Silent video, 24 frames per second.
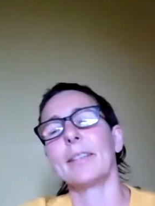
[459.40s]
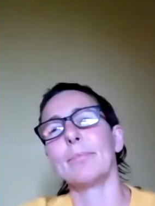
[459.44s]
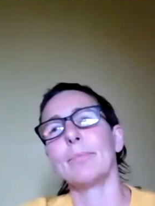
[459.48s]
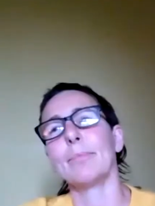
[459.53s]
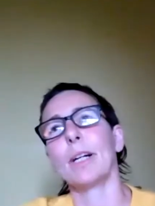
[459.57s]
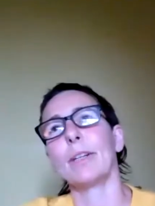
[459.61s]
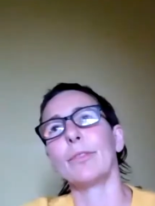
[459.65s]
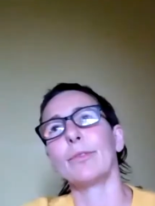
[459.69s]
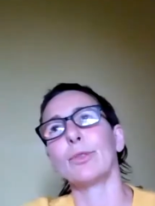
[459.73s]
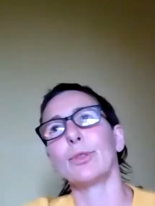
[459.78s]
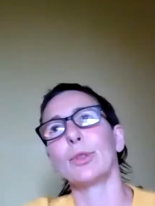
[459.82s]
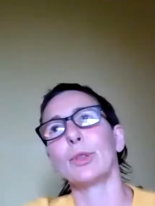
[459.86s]

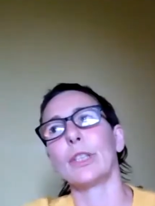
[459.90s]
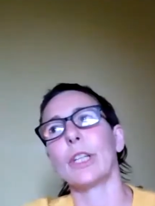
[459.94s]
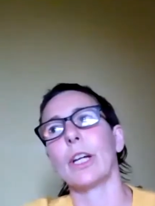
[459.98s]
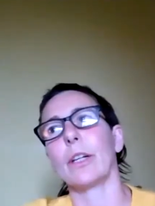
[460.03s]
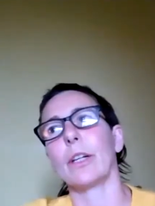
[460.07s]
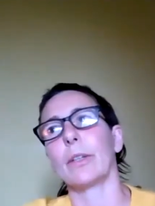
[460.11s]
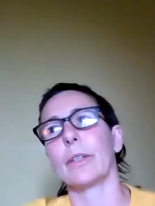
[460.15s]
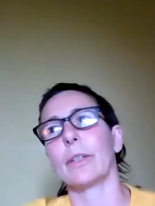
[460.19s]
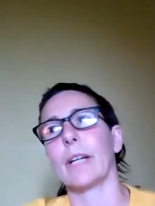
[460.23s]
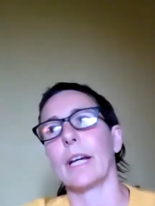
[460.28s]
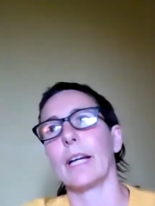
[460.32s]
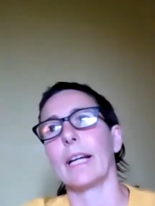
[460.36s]
mindful
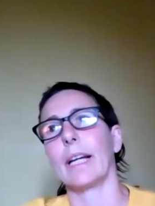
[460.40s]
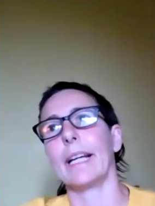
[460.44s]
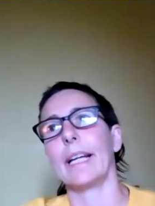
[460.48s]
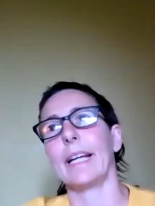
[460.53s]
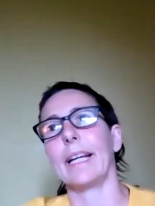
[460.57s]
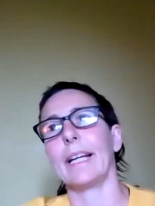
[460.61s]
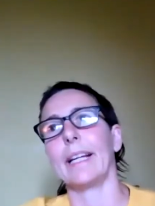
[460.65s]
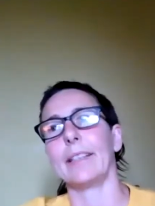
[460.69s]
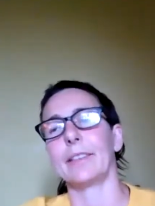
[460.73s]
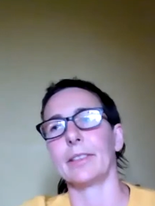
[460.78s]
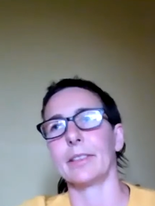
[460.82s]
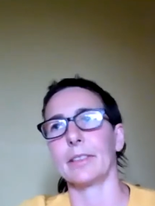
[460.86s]
yoga
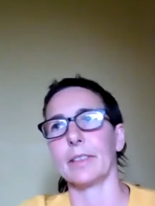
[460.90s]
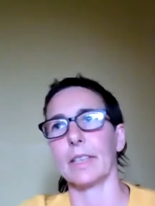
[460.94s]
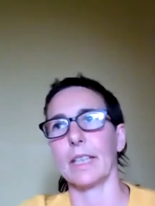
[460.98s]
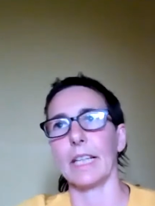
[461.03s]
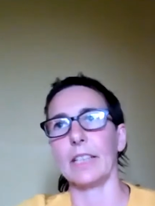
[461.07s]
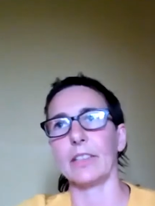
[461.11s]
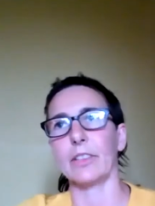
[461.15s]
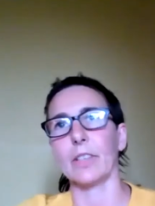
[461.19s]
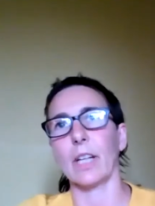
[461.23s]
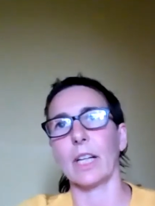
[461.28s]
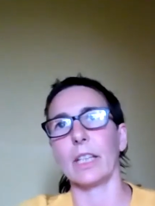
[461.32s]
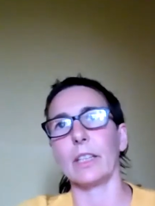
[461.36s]
is
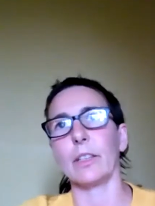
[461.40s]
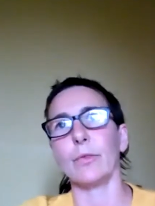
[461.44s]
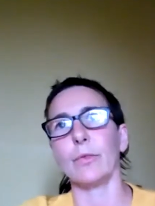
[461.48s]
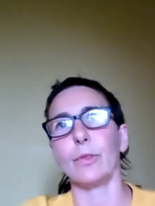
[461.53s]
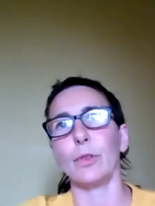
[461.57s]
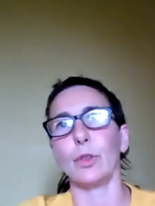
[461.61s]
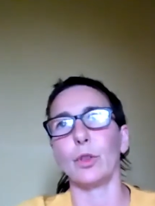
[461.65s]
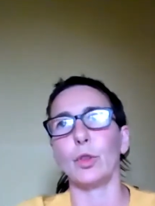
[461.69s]
kind of